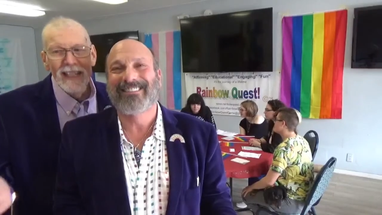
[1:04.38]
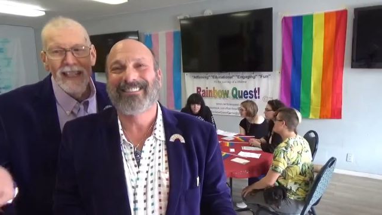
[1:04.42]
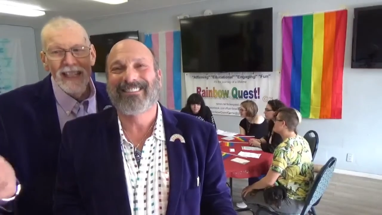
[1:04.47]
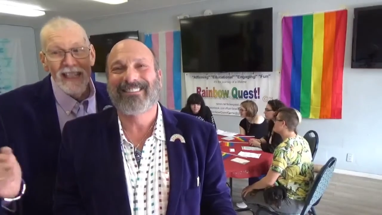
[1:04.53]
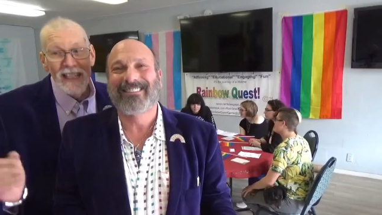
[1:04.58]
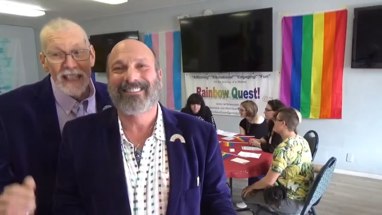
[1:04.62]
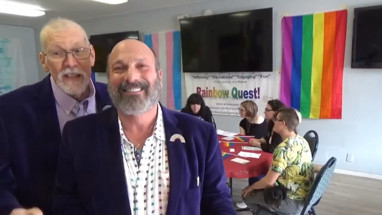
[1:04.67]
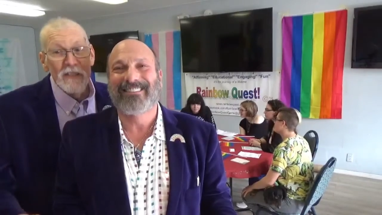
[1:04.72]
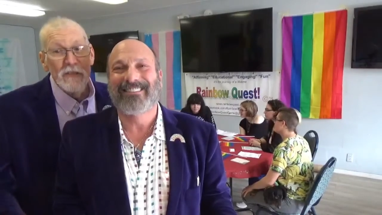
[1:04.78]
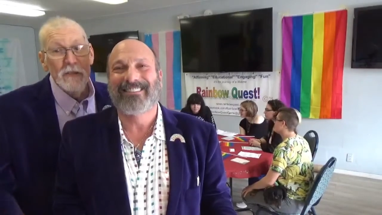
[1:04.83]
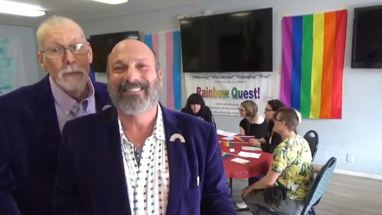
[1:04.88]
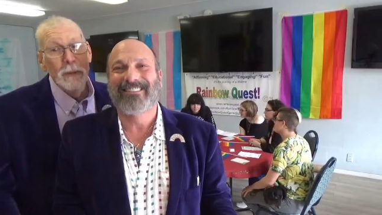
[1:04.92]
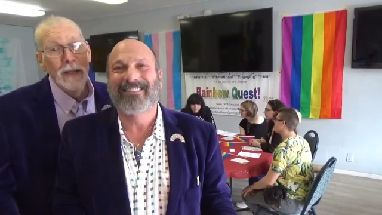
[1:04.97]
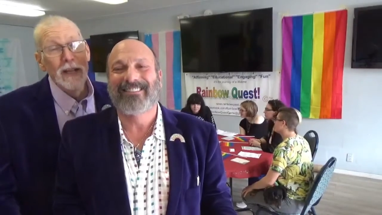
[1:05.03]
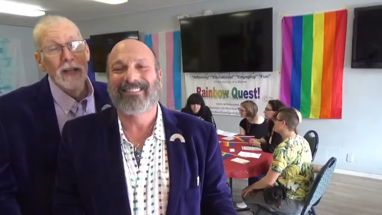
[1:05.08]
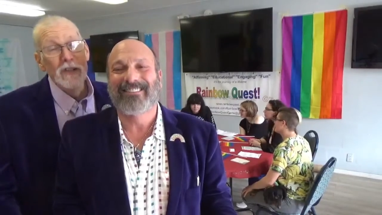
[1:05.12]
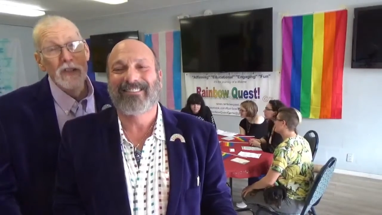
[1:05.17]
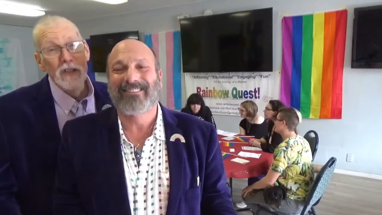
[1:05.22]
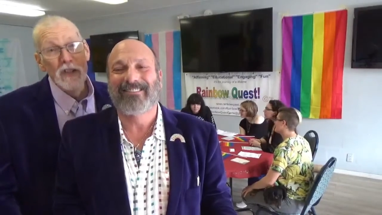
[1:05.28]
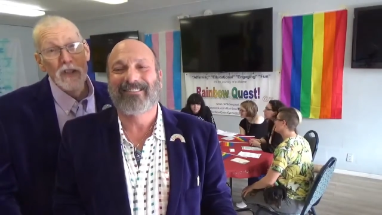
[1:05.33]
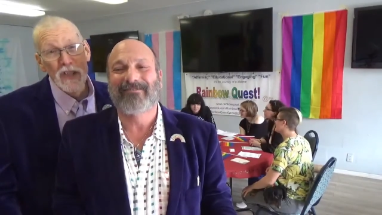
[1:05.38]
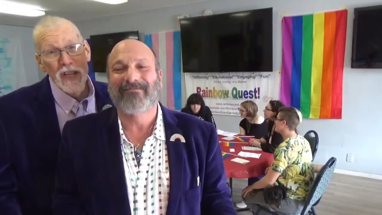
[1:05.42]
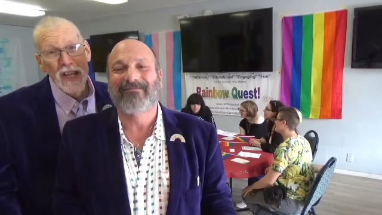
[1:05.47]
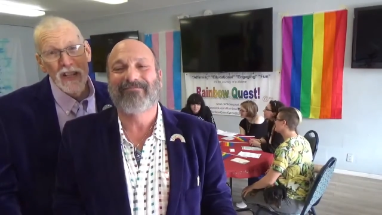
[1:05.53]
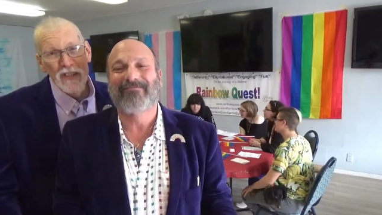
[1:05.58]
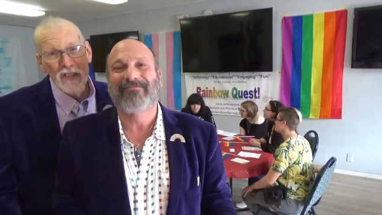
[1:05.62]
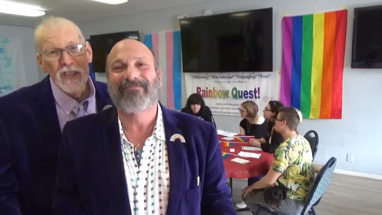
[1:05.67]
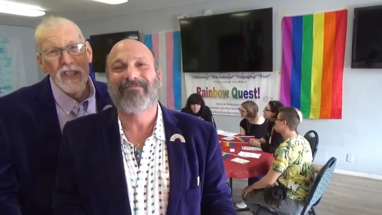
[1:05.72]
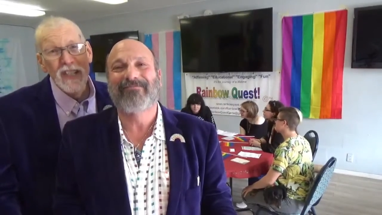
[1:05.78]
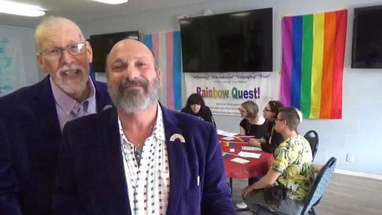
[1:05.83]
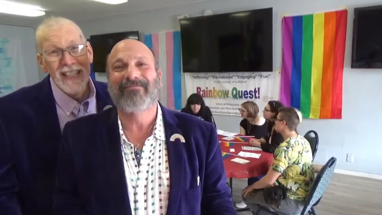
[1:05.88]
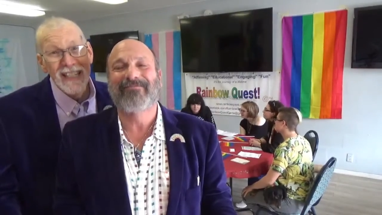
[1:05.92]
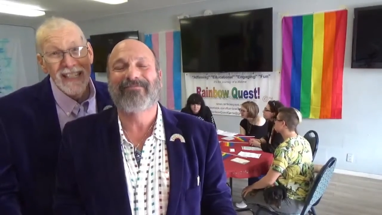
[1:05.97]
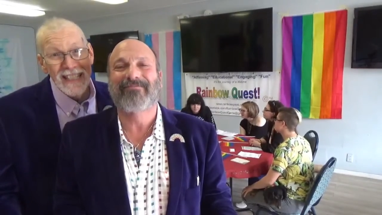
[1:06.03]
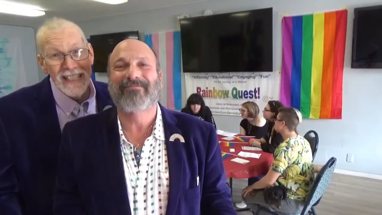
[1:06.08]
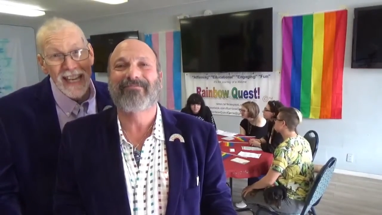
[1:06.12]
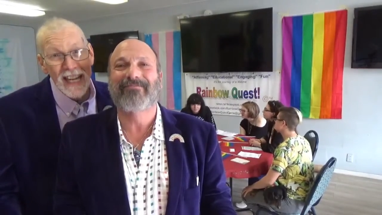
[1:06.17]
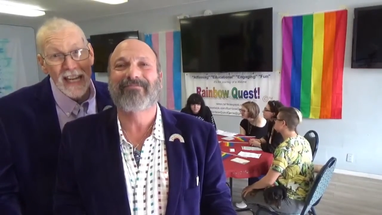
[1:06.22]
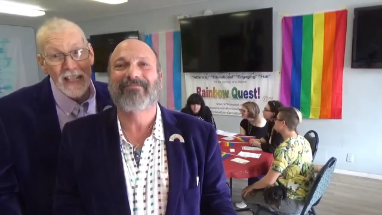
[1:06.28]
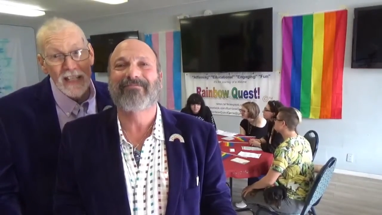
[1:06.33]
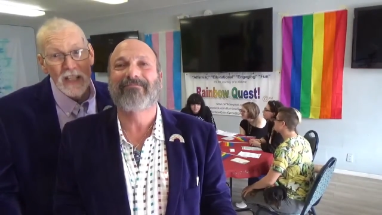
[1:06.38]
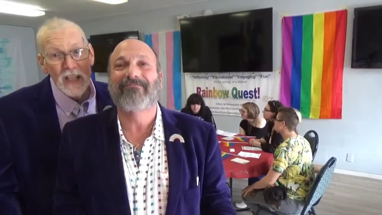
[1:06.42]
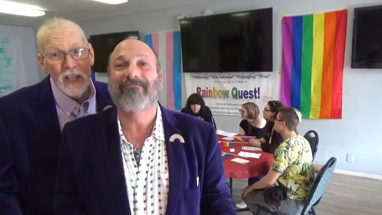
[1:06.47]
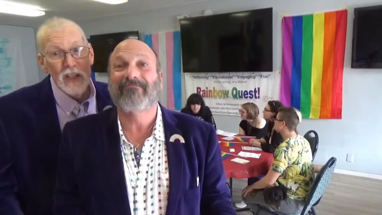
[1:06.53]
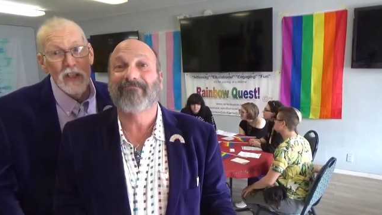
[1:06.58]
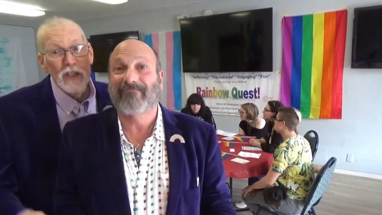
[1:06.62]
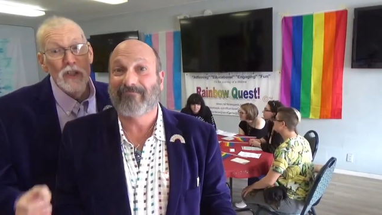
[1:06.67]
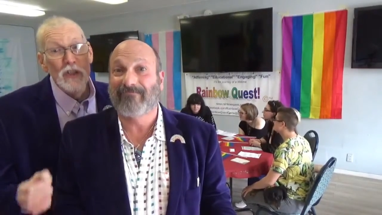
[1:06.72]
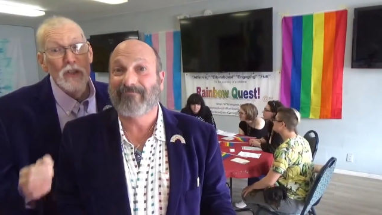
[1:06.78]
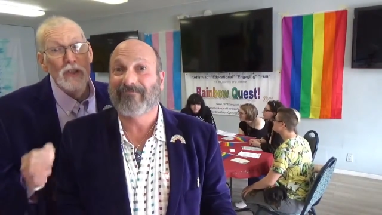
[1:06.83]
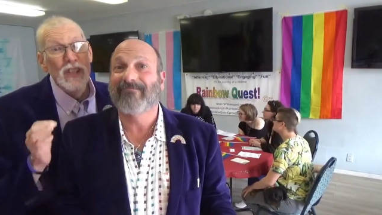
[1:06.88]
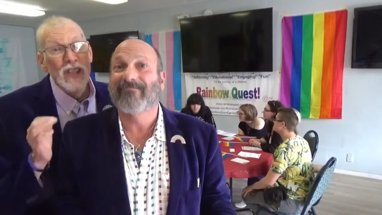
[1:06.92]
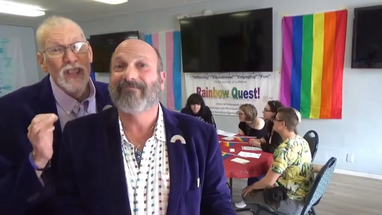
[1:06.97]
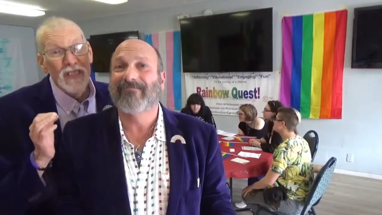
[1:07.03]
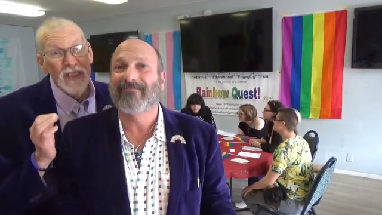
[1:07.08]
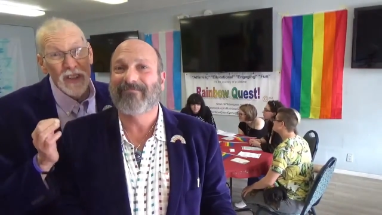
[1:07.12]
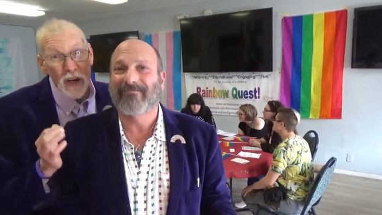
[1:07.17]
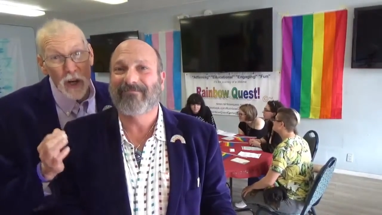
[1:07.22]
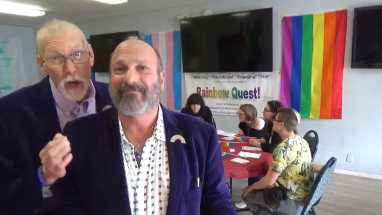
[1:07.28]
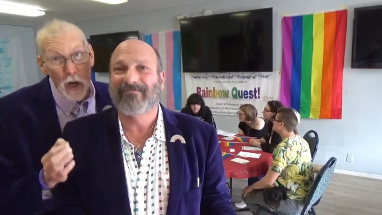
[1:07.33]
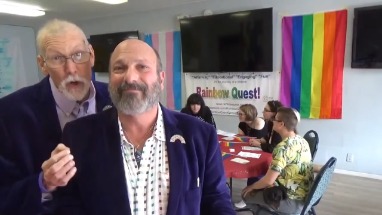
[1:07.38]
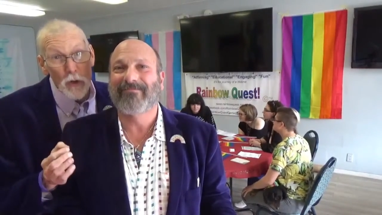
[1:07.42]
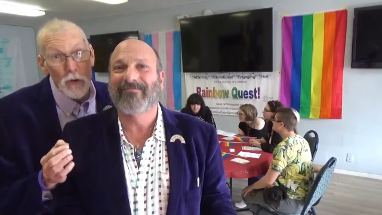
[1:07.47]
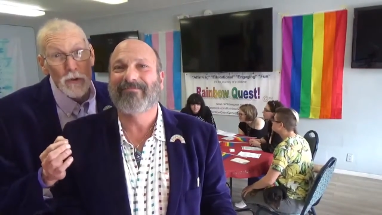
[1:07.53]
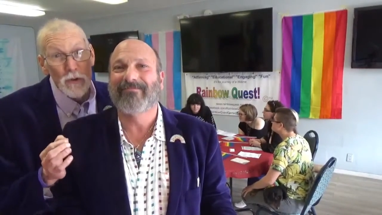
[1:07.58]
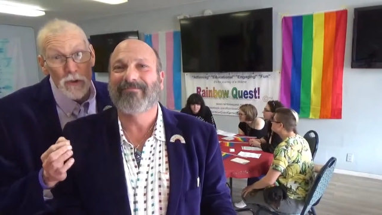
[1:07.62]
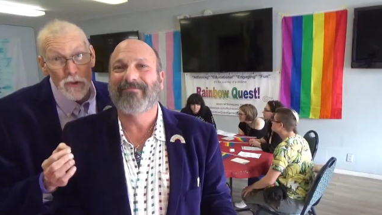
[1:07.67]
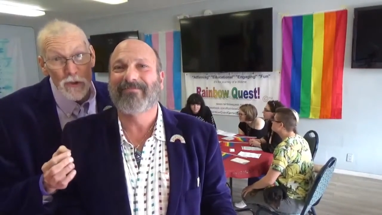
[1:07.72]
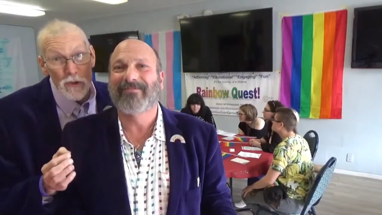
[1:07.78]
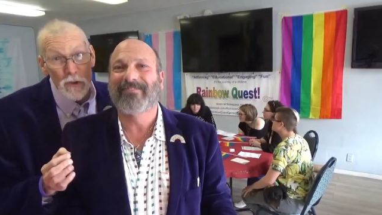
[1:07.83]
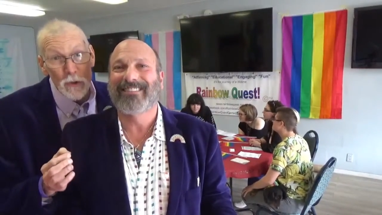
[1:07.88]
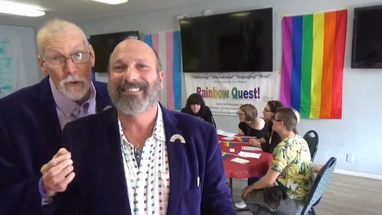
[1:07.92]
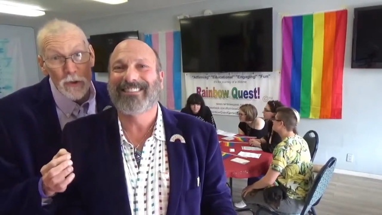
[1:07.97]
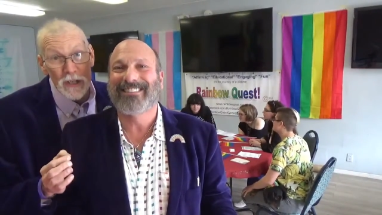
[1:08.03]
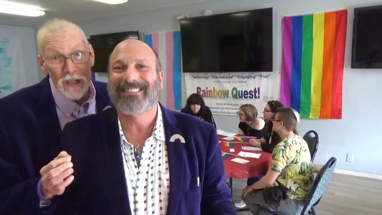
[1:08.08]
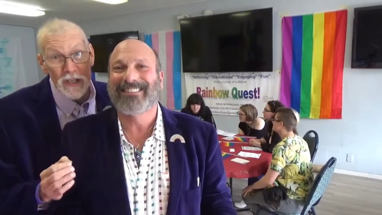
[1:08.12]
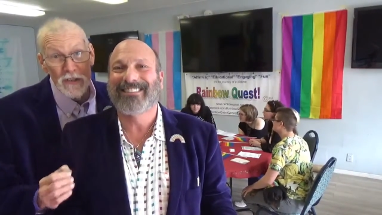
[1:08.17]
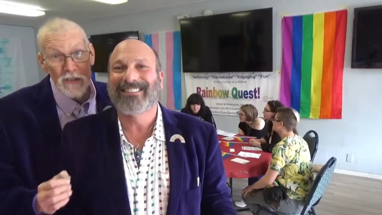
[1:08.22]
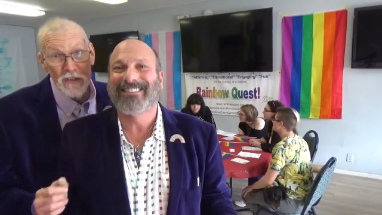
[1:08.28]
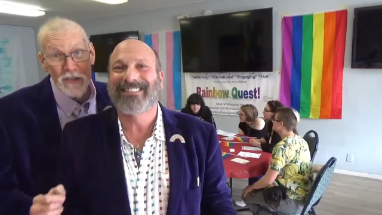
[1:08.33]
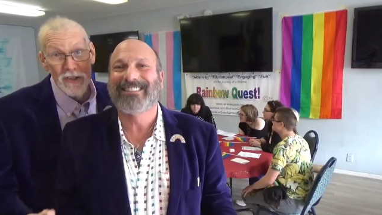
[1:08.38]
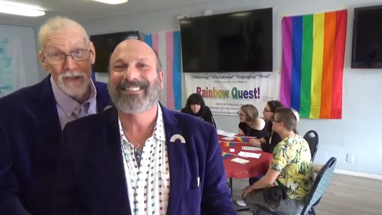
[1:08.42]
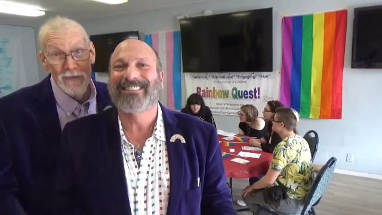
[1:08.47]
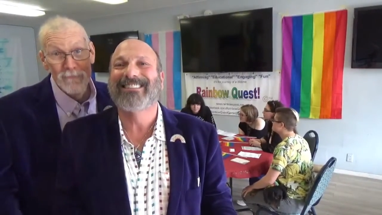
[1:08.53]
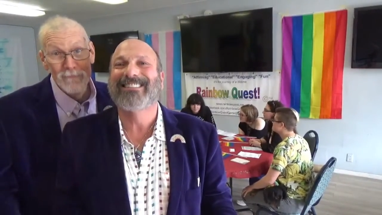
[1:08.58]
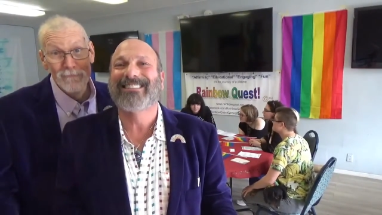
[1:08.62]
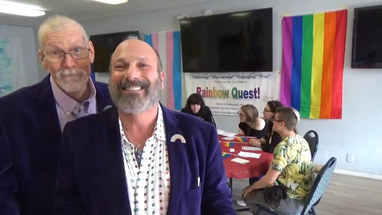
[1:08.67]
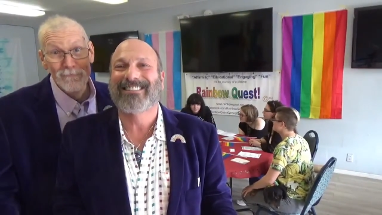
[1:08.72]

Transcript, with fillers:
Speaker 1: it gives players a chance to connect using their own stories.